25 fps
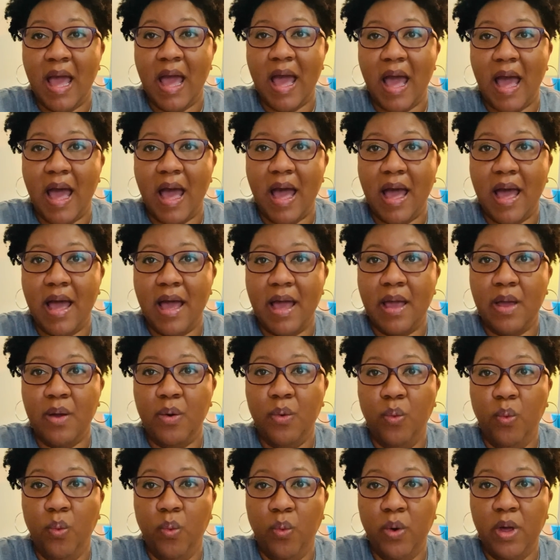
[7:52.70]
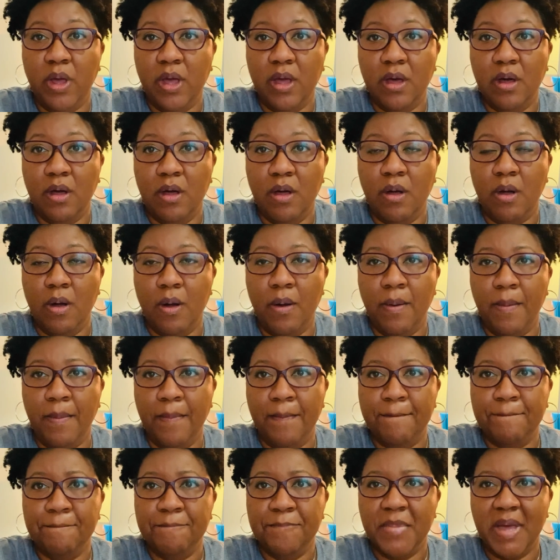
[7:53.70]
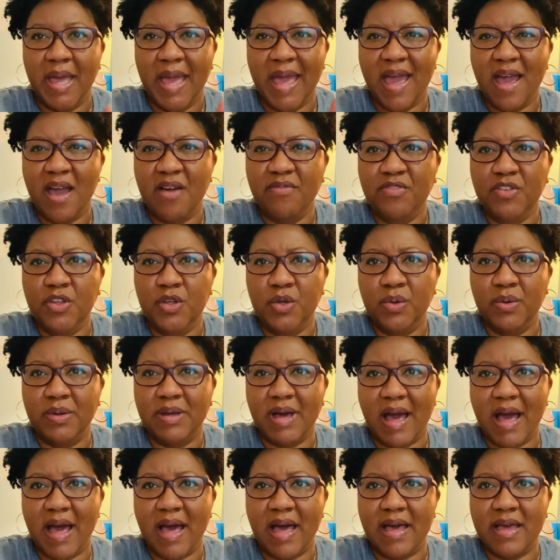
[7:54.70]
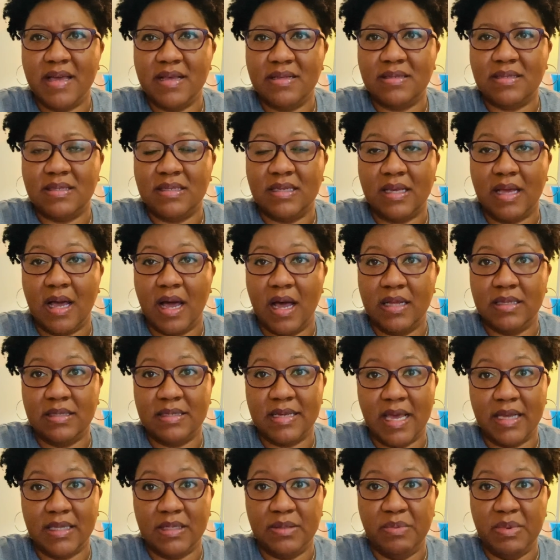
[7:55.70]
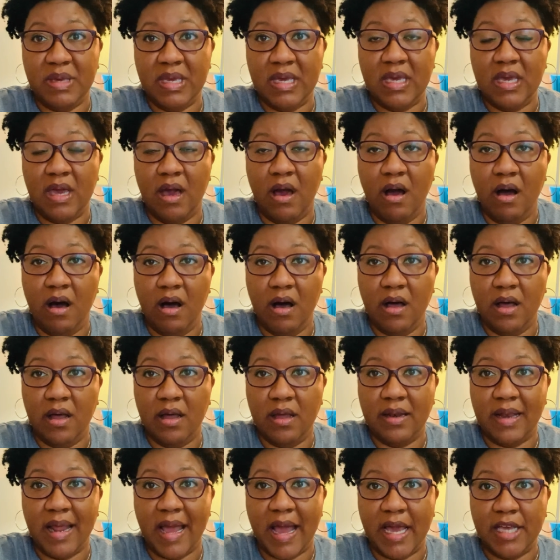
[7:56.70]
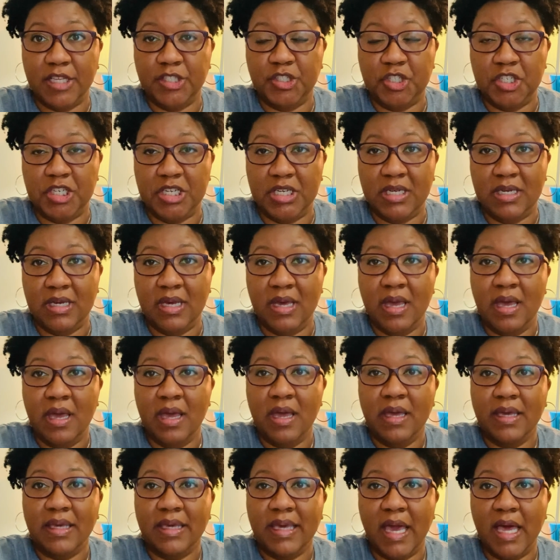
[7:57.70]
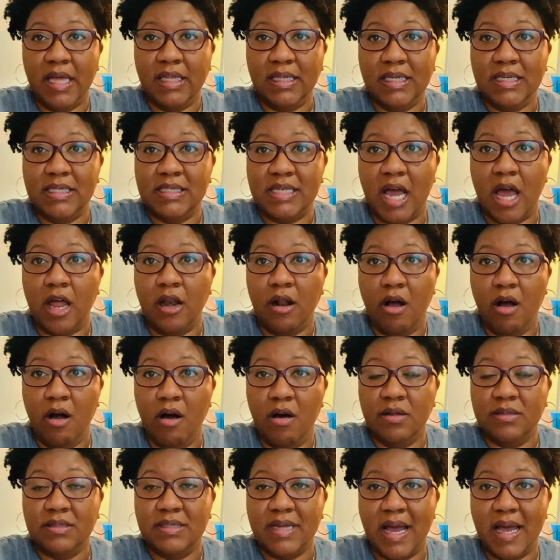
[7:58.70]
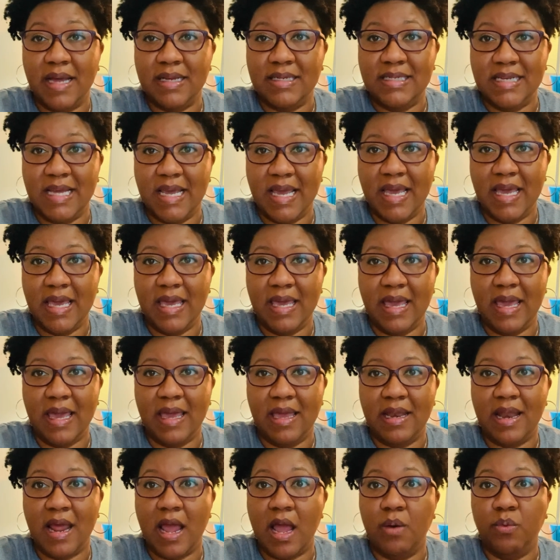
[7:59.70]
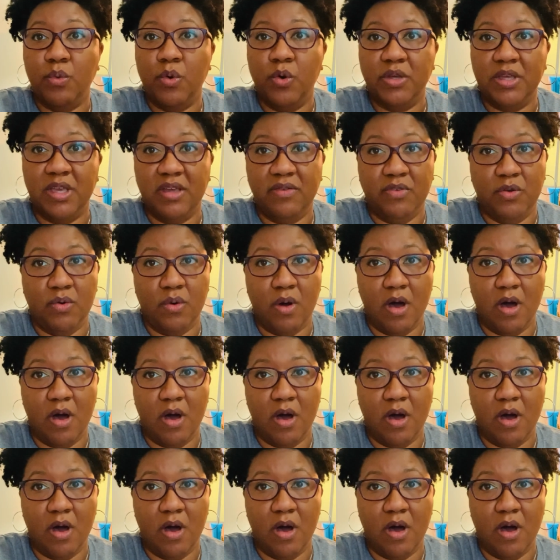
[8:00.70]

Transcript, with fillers: I will have you guys to contact me on IG kelly.all.day and I will give you